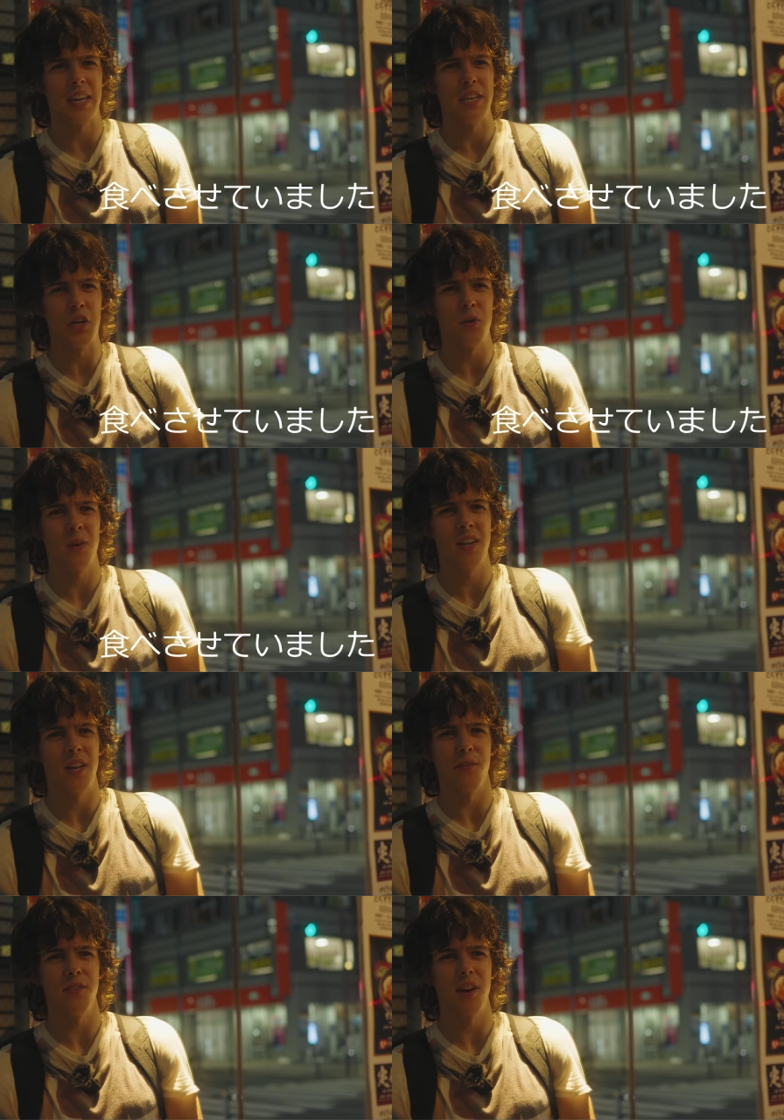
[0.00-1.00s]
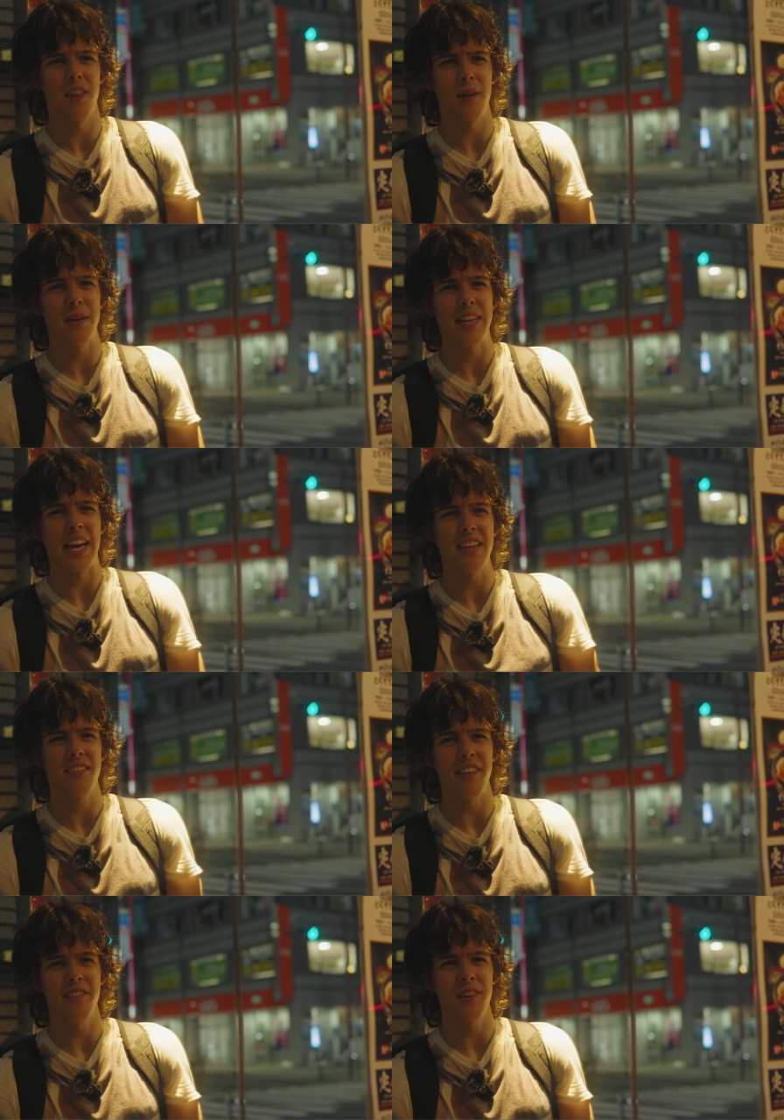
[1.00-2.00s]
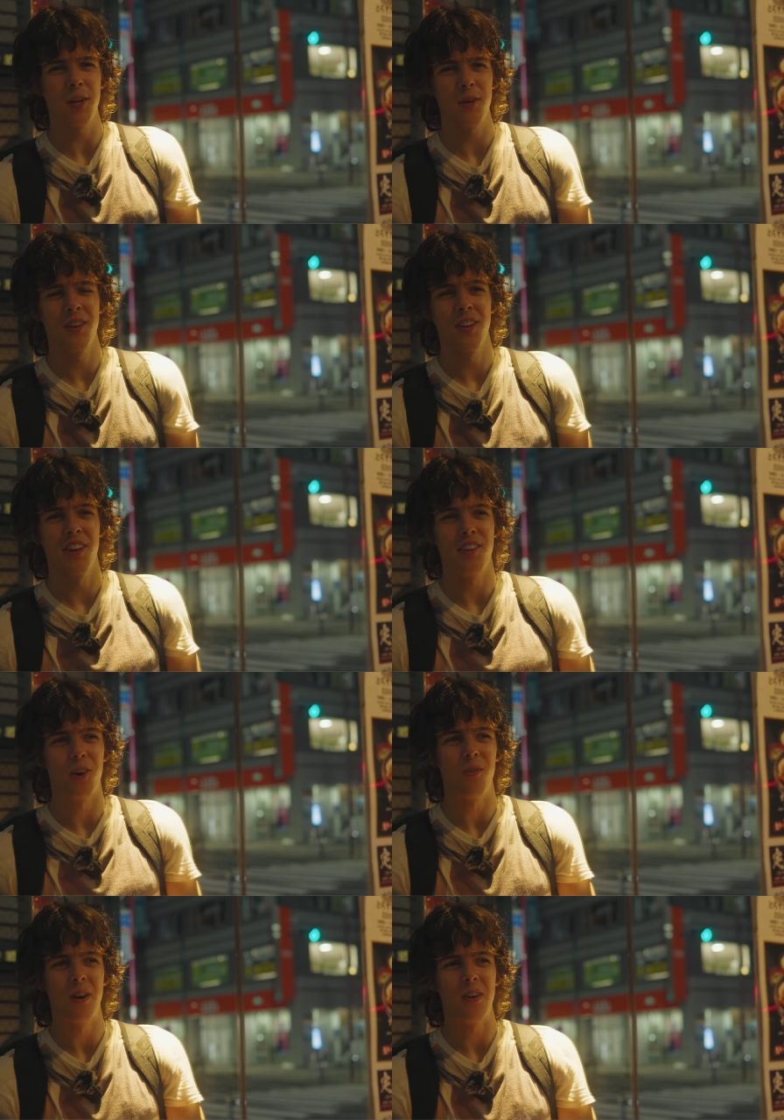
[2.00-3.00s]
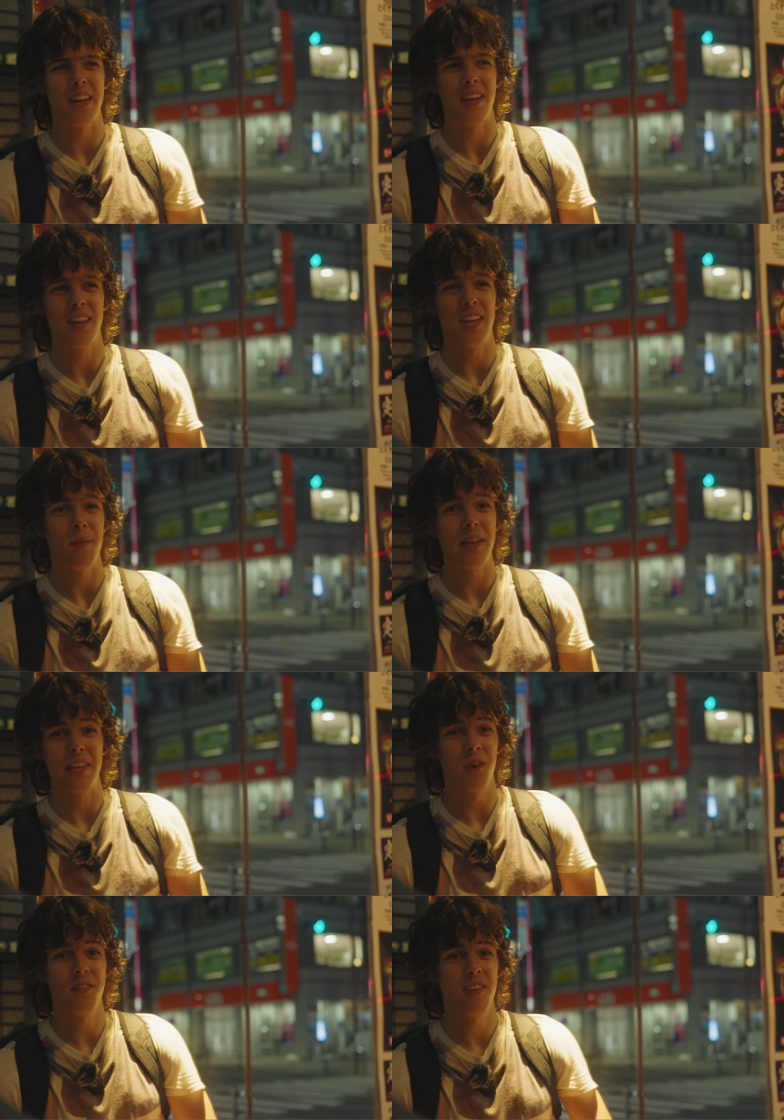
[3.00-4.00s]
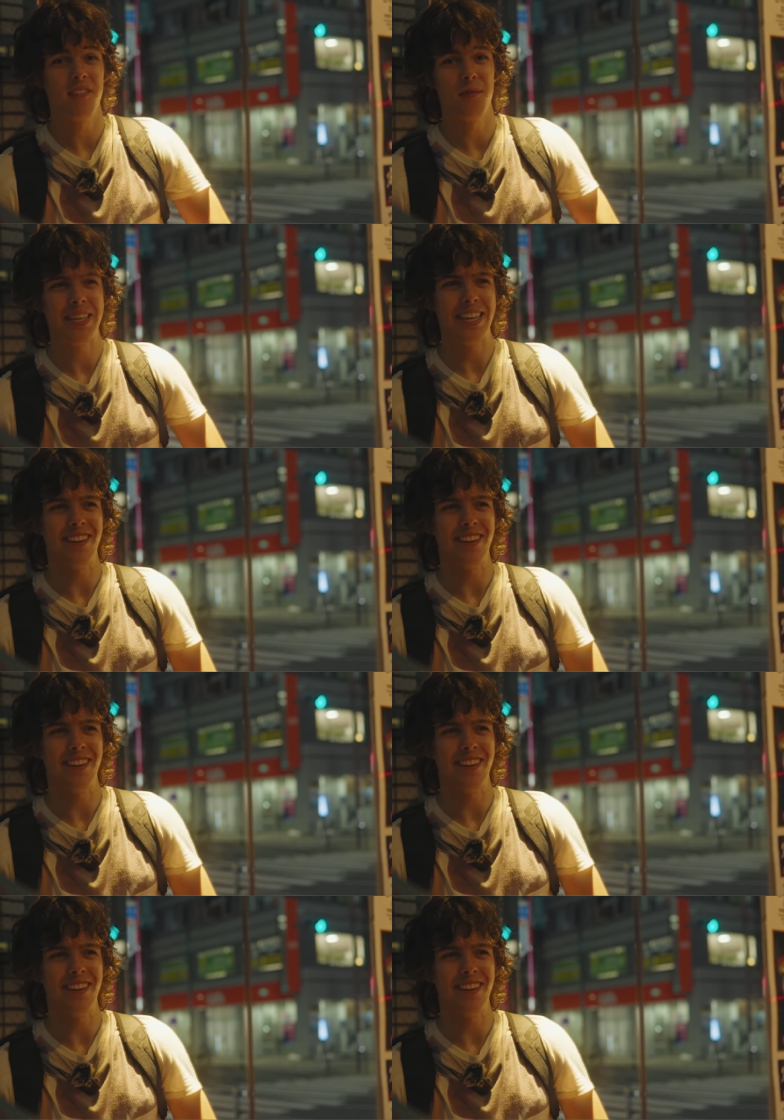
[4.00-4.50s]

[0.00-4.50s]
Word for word: And you know what? If none of that made any sense to you, don't worry. It made no sense to me